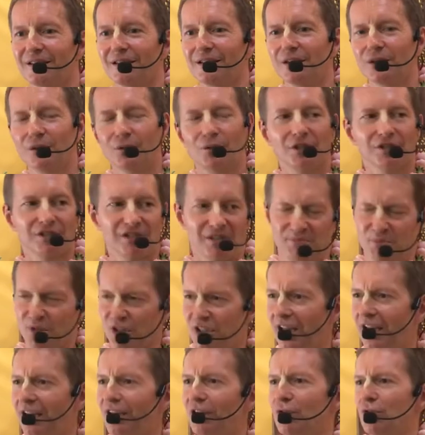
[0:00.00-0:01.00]
You can say,
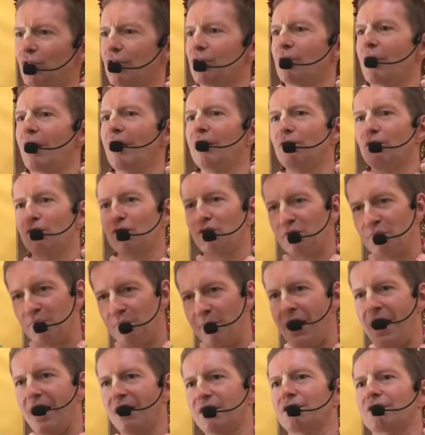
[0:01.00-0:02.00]
but Indra tried to
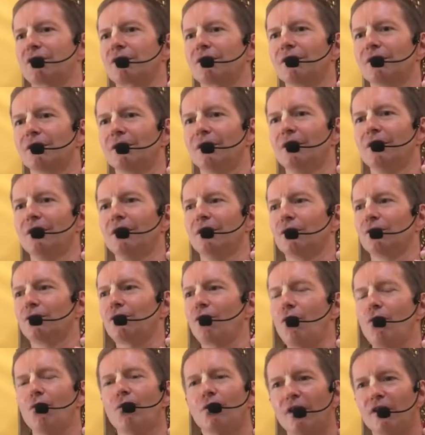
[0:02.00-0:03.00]
smash
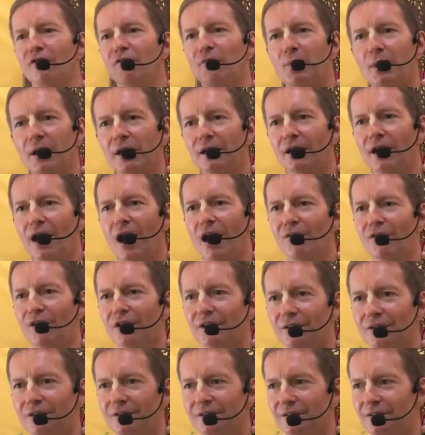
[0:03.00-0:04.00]
the whole of
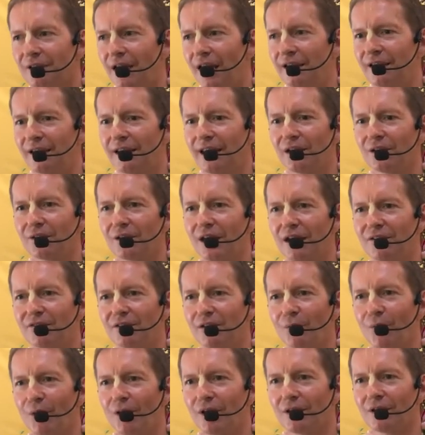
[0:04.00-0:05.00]
Vrindavan and kill
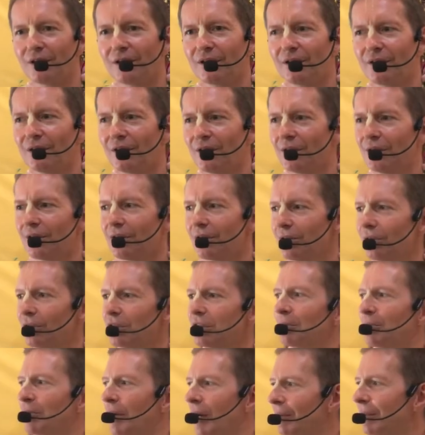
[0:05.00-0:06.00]
everyone.
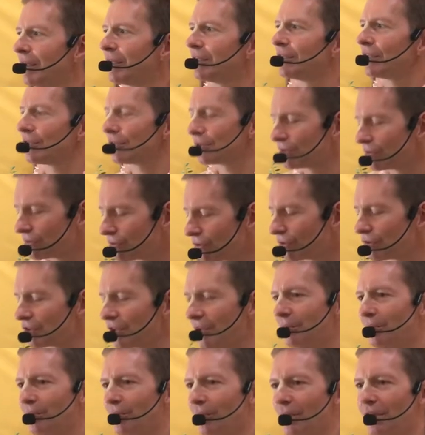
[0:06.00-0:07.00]
Lord Brahma just took
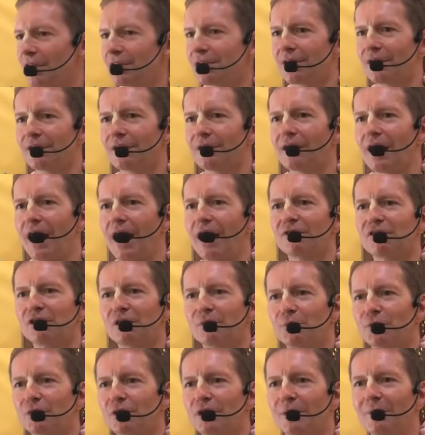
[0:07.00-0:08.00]
some boys and calves
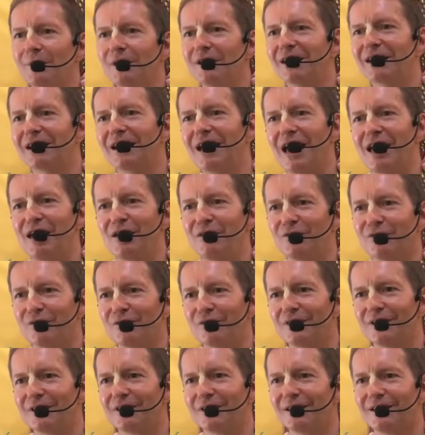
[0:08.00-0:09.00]
and put them in a cave.
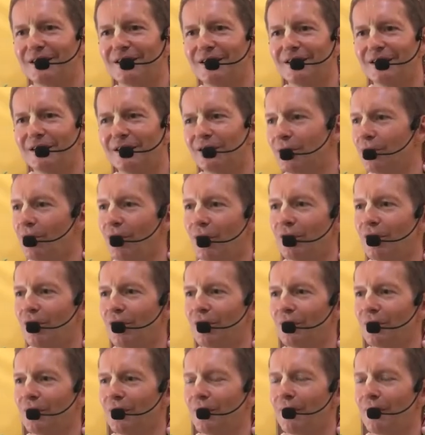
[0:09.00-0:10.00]
No, no.